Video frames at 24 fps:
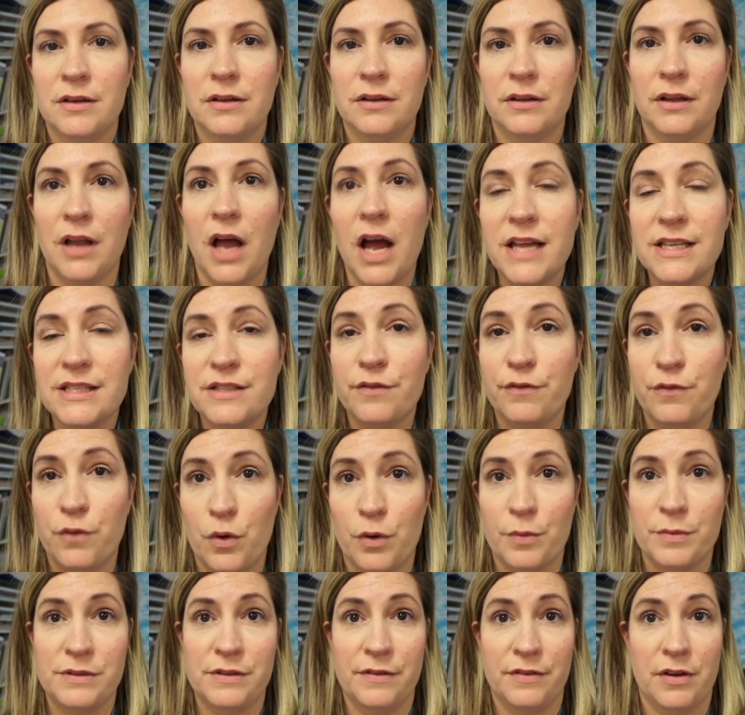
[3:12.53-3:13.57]
lots of
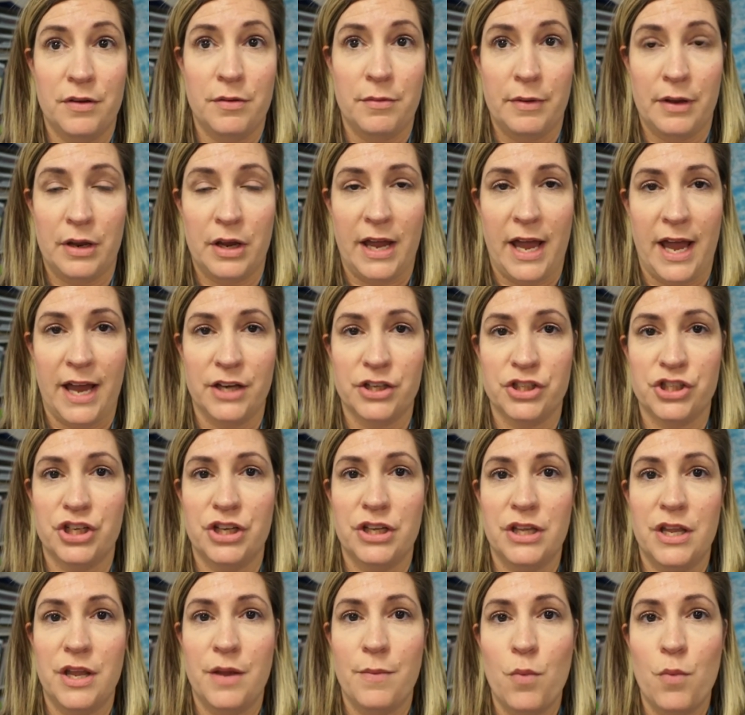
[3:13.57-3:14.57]
forms of communication.